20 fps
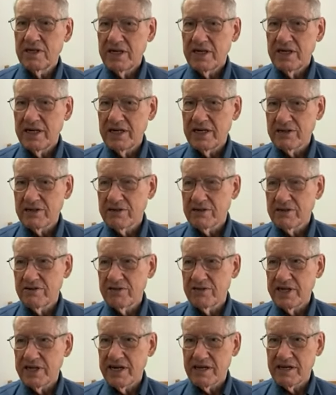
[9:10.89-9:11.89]
and a good
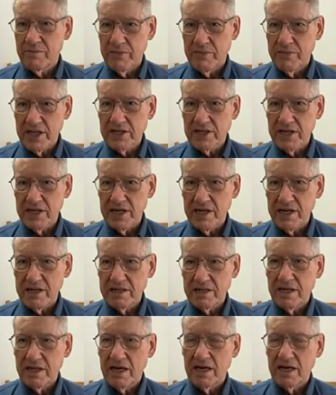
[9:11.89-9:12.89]
understanding of melody,
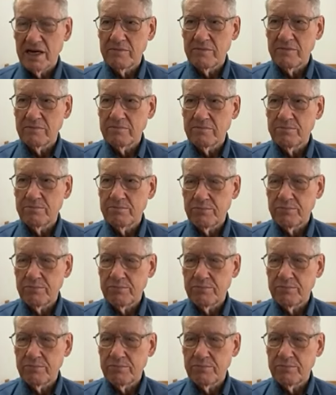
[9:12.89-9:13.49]
um,